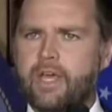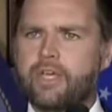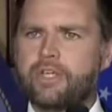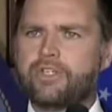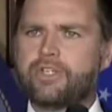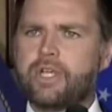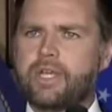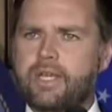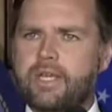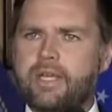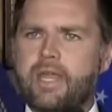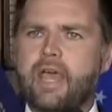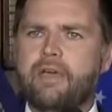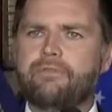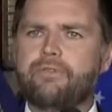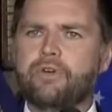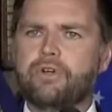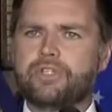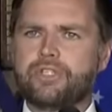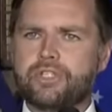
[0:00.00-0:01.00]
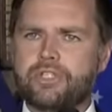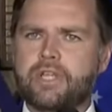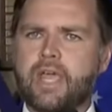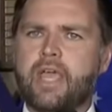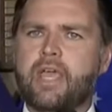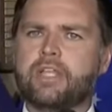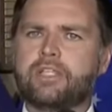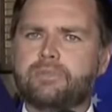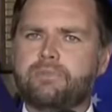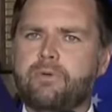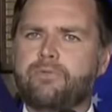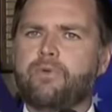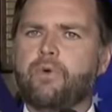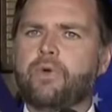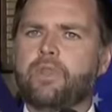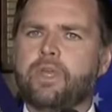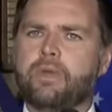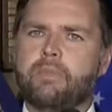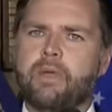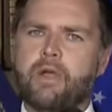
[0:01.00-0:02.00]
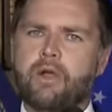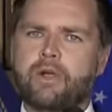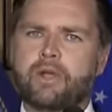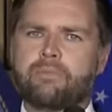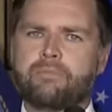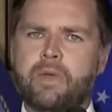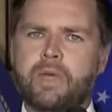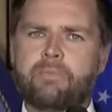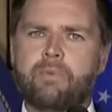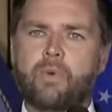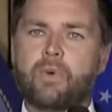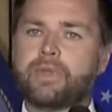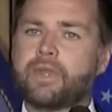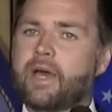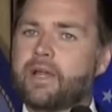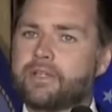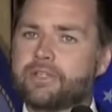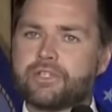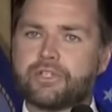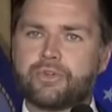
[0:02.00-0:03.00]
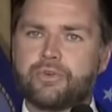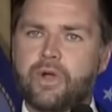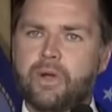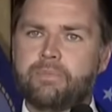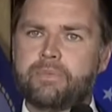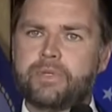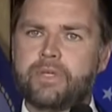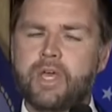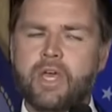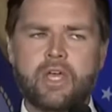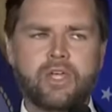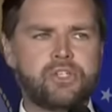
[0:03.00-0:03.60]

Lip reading: She never stands before the American people without a script.